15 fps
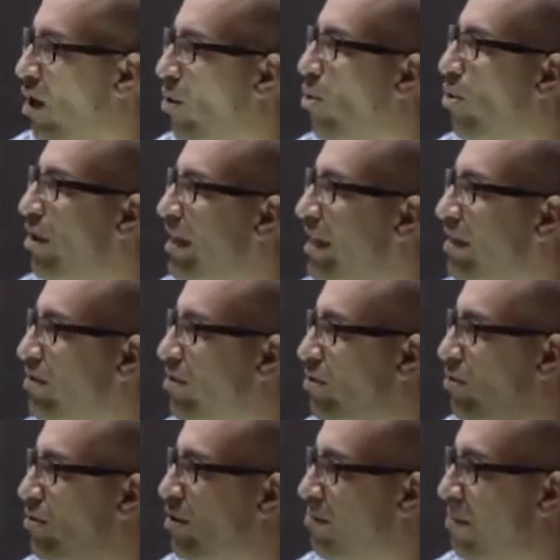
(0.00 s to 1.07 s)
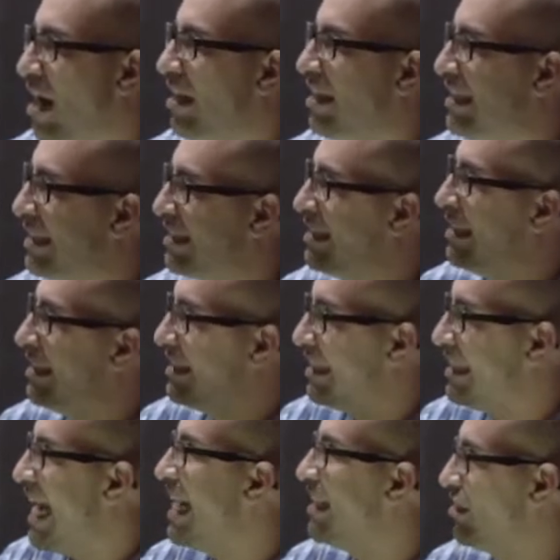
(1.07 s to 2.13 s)
according to the politics that it's
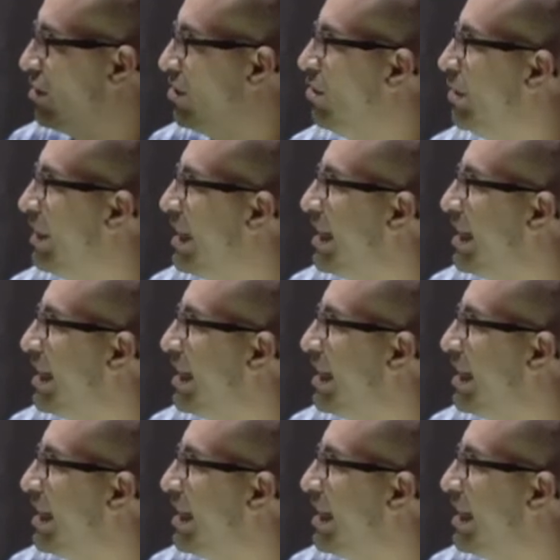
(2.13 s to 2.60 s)
attached to at